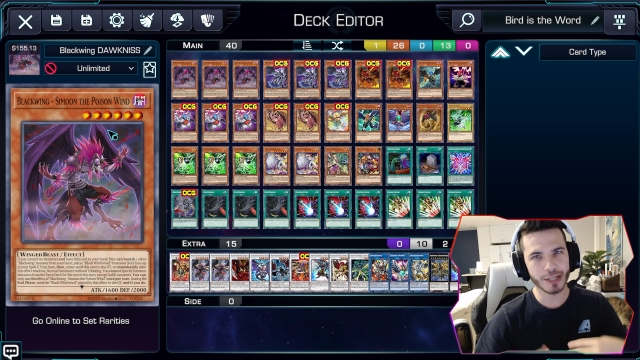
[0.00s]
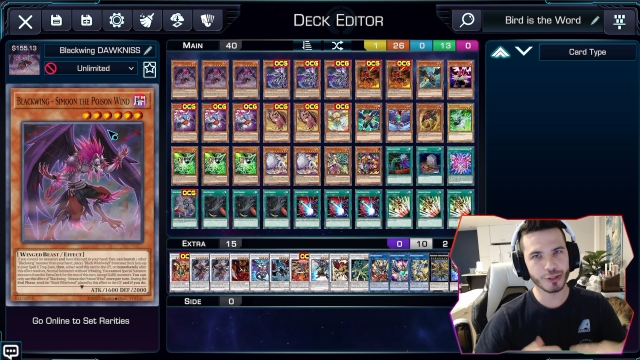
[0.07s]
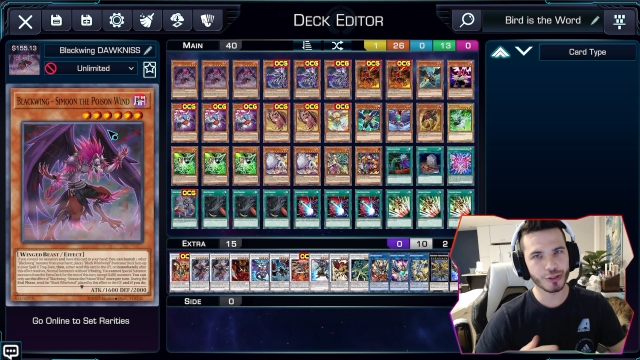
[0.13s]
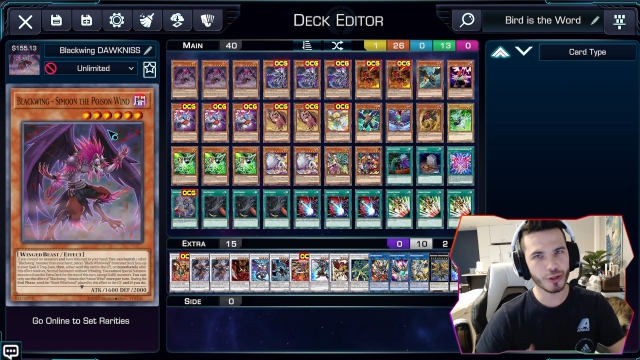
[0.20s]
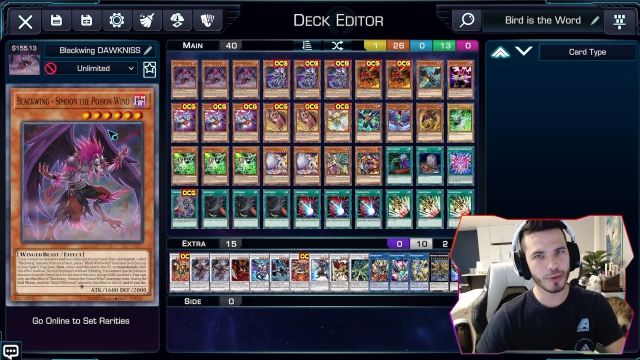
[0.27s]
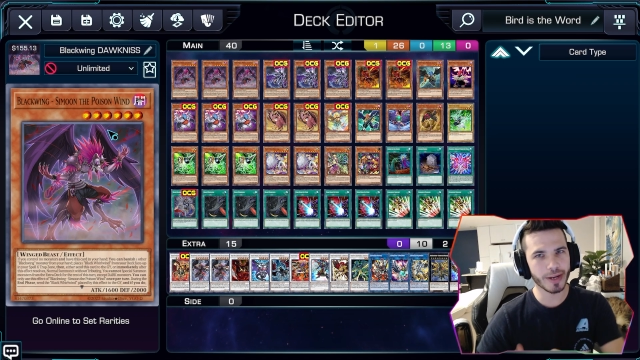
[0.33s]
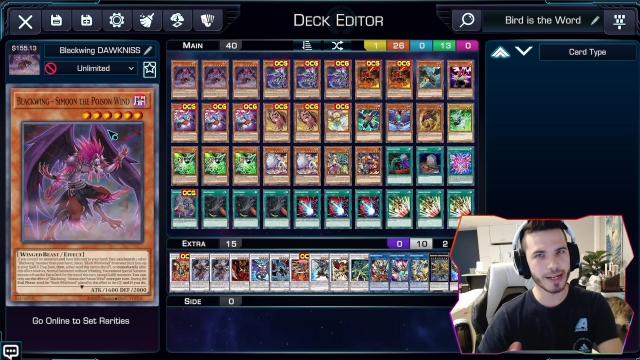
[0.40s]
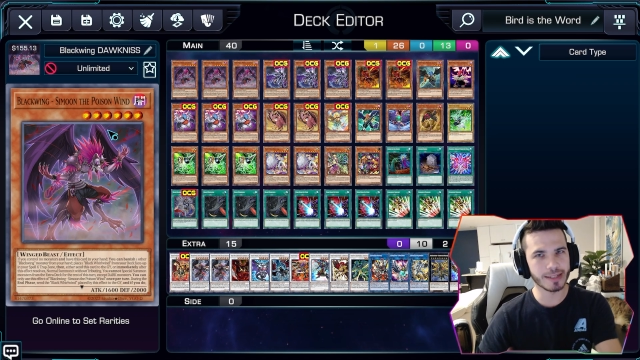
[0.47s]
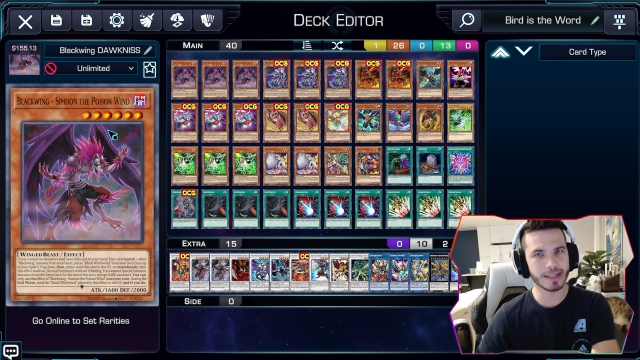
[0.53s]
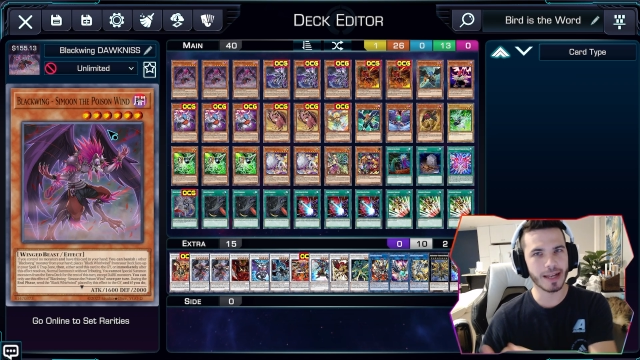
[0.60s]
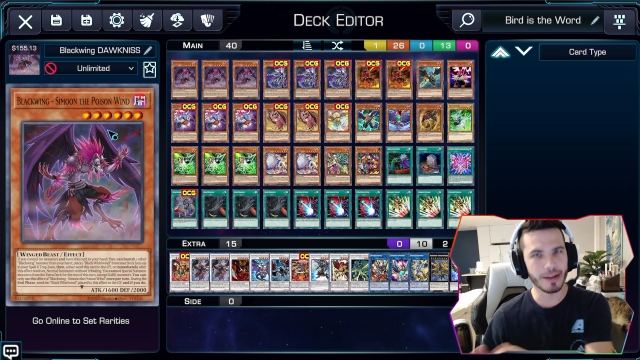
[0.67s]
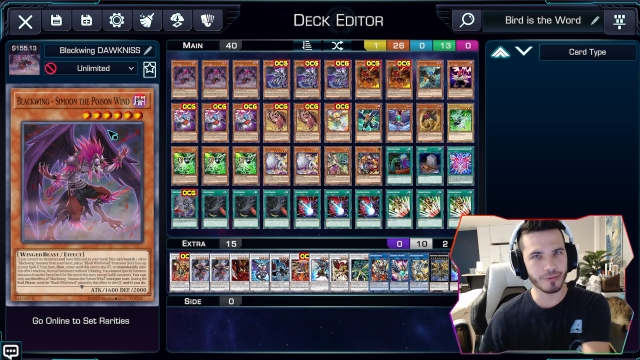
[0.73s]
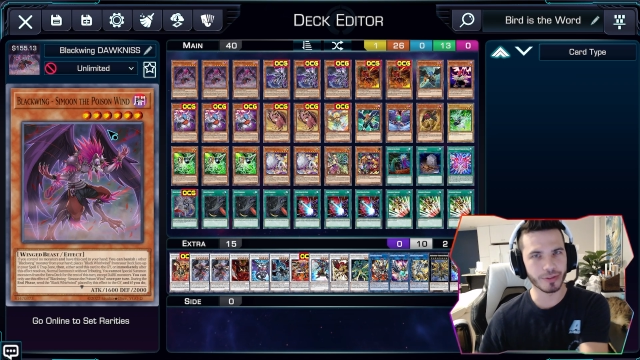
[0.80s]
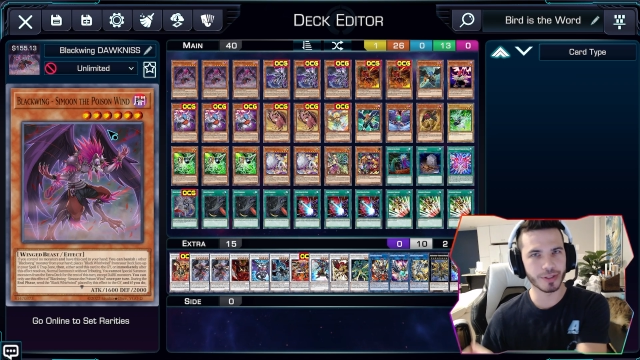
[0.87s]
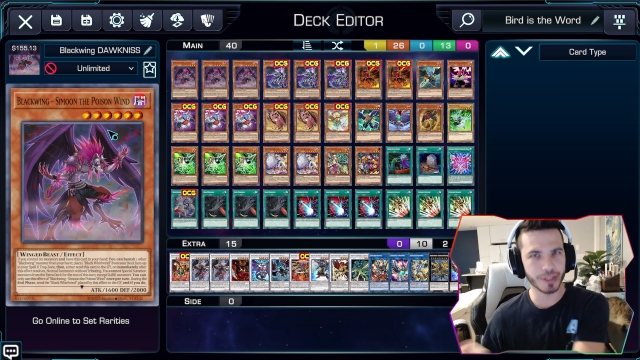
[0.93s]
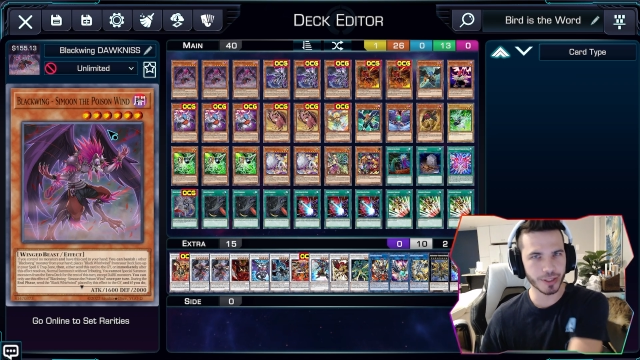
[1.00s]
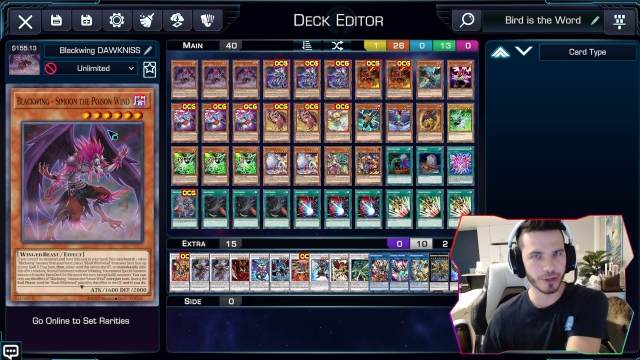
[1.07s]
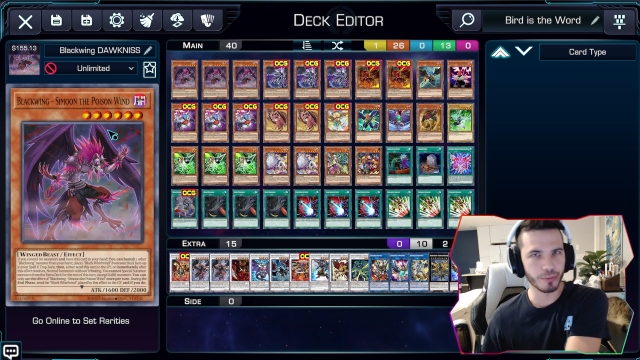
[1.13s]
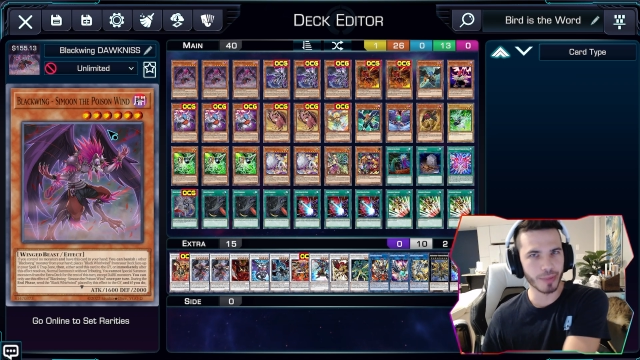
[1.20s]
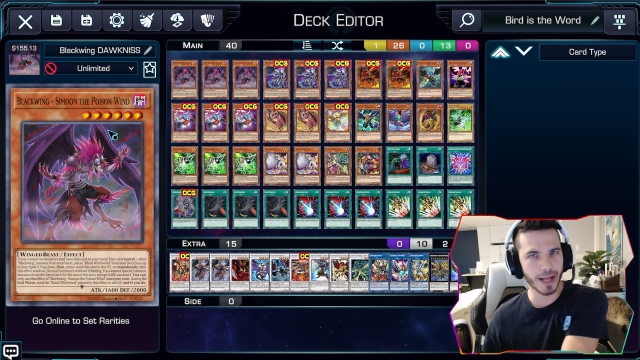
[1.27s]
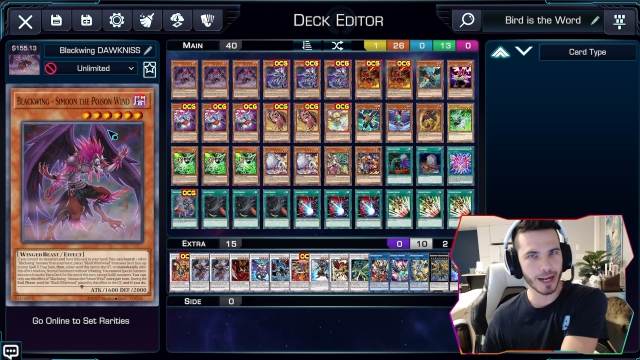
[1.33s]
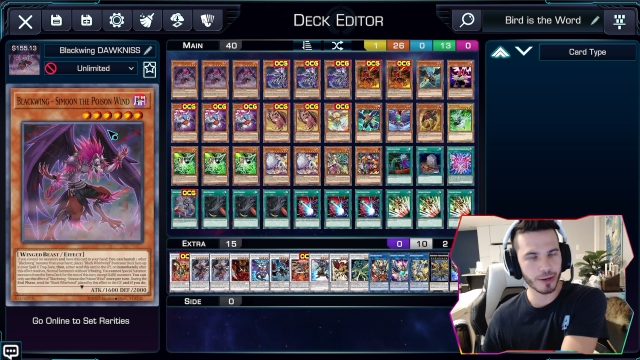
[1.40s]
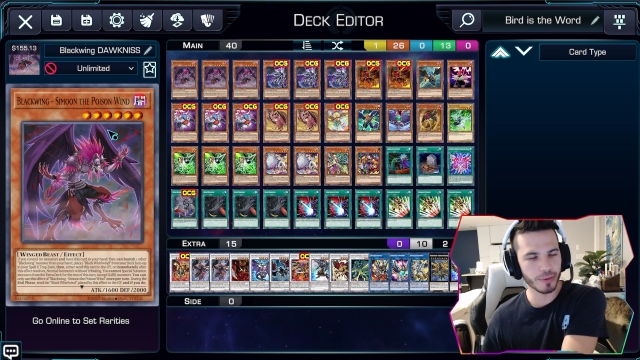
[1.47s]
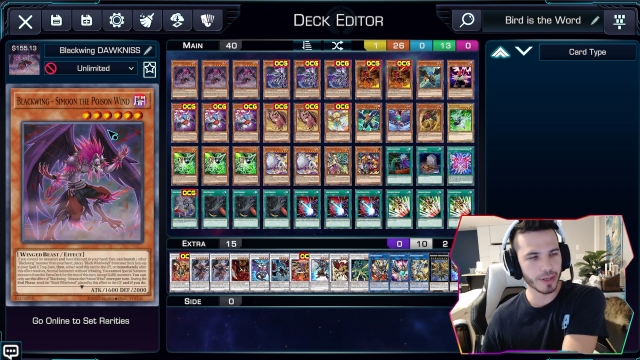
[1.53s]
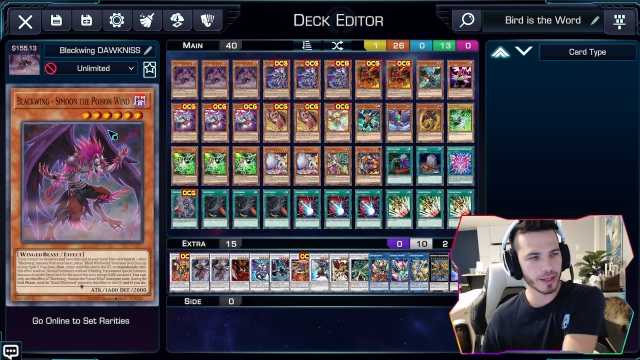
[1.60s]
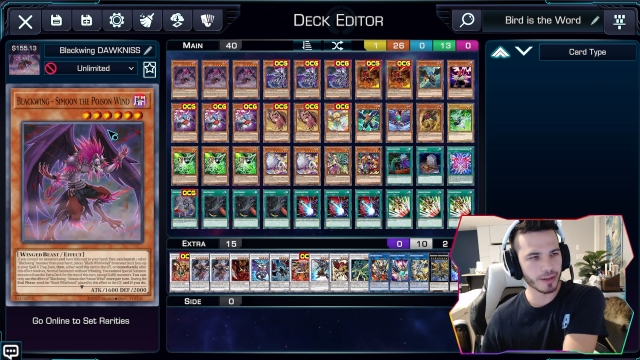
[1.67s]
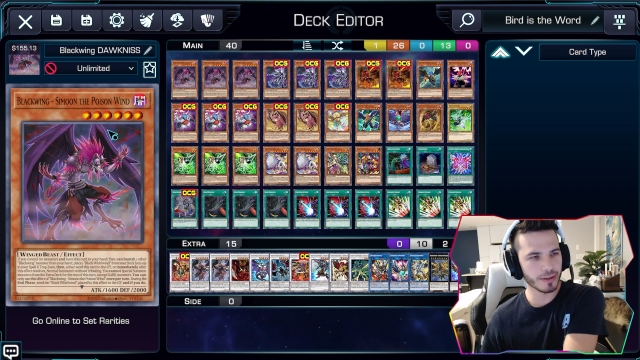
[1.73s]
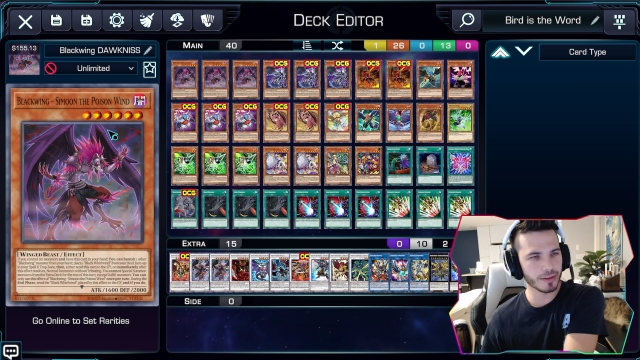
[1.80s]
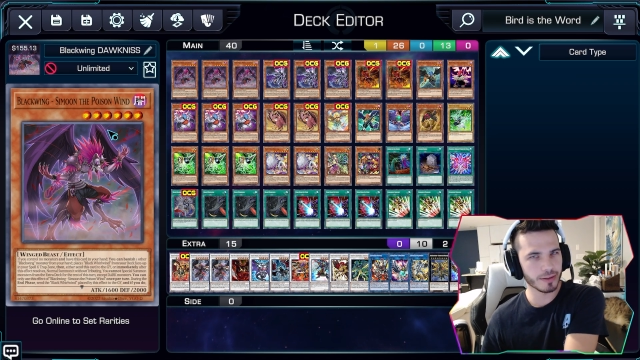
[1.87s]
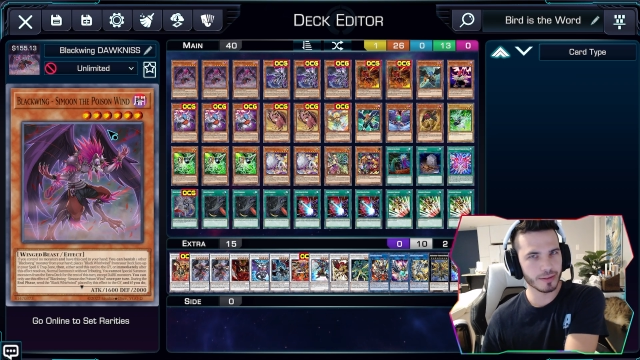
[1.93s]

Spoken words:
showcase every single Blackwing.